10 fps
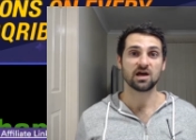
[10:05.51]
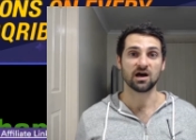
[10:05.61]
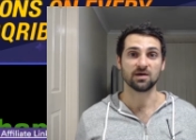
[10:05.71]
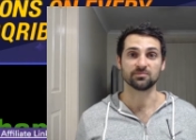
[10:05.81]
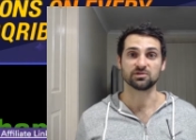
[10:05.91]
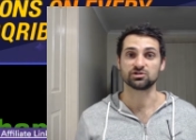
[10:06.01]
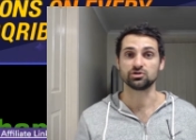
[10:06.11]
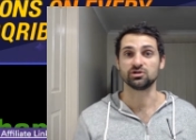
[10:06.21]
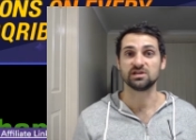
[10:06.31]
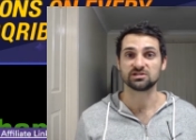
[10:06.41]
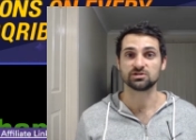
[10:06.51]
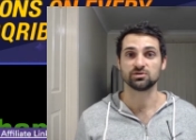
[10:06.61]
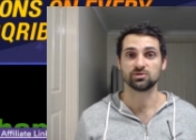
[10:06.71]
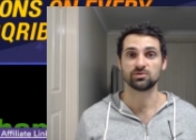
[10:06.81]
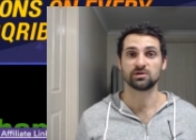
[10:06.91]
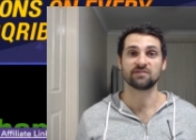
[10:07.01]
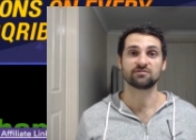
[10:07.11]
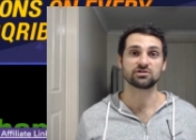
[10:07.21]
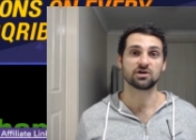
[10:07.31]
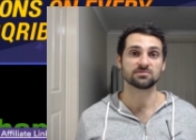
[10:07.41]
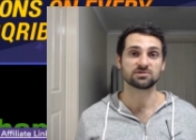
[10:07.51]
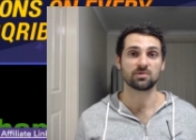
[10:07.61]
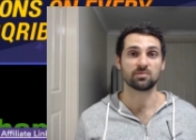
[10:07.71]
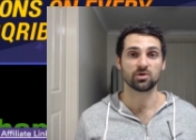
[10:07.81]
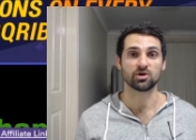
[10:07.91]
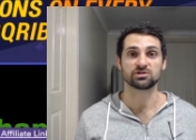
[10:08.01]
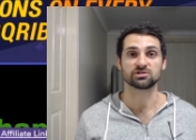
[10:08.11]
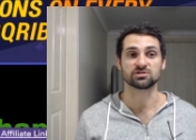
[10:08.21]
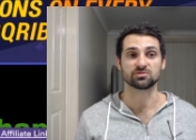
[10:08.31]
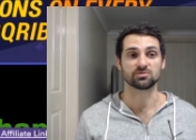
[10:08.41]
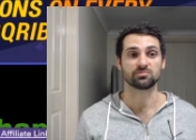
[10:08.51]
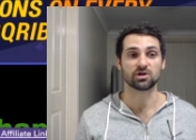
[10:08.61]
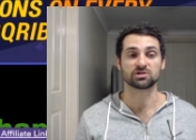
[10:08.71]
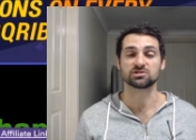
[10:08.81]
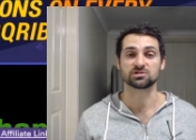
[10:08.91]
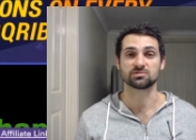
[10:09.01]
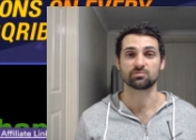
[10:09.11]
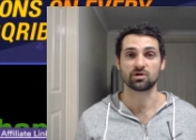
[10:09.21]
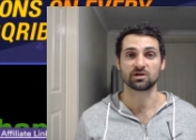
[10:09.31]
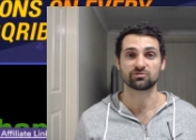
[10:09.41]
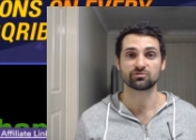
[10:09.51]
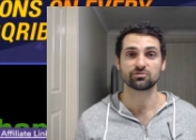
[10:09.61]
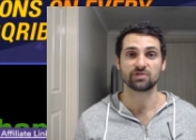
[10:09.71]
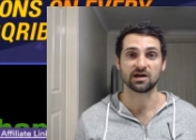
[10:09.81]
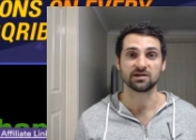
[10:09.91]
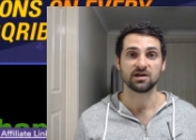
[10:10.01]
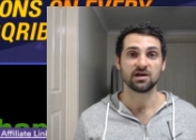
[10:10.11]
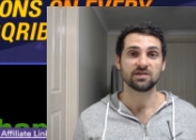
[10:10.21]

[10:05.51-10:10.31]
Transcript: that's unique to you, and every time someone purchases the product through that